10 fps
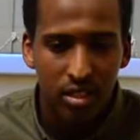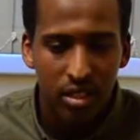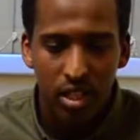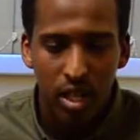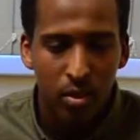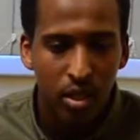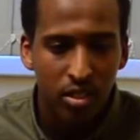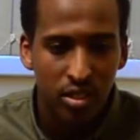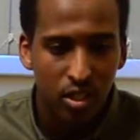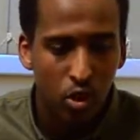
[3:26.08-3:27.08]
they need a
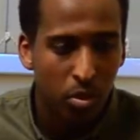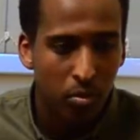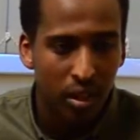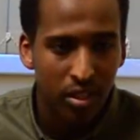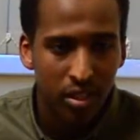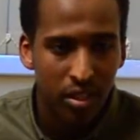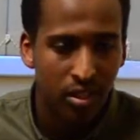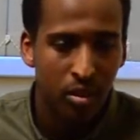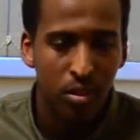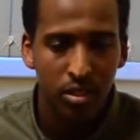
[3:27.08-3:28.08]
person that's open-minded
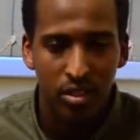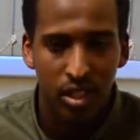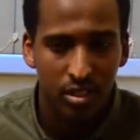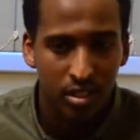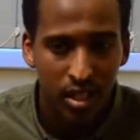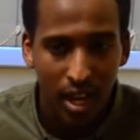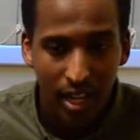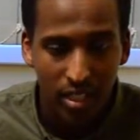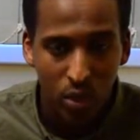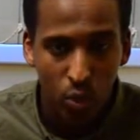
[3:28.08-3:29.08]
and a person that's
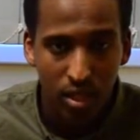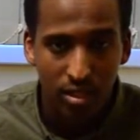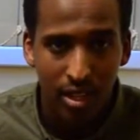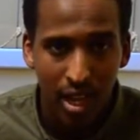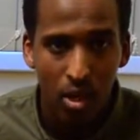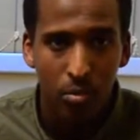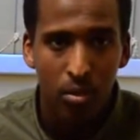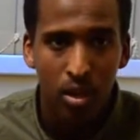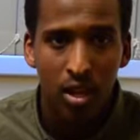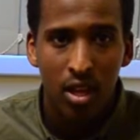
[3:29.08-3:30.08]
actually willing to help,
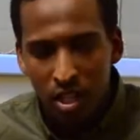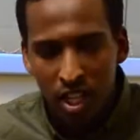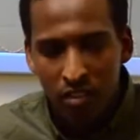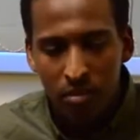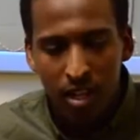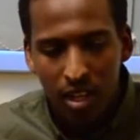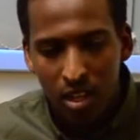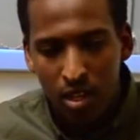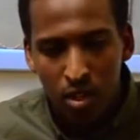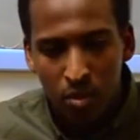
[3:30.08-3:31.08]
give him that
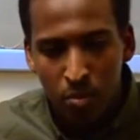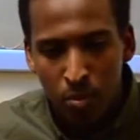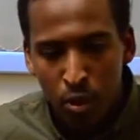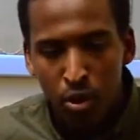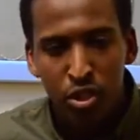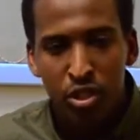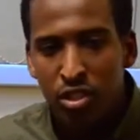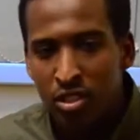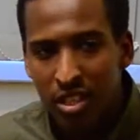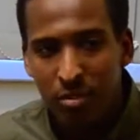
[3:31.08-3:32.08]
little push
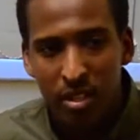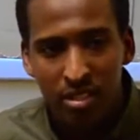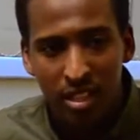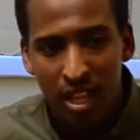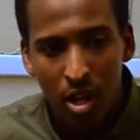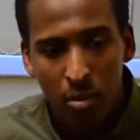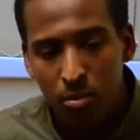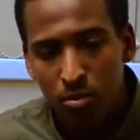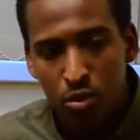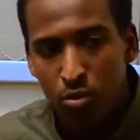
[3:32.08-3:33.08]
to that base that help
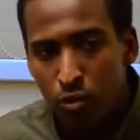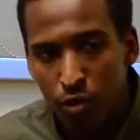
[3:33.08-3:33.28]
him to move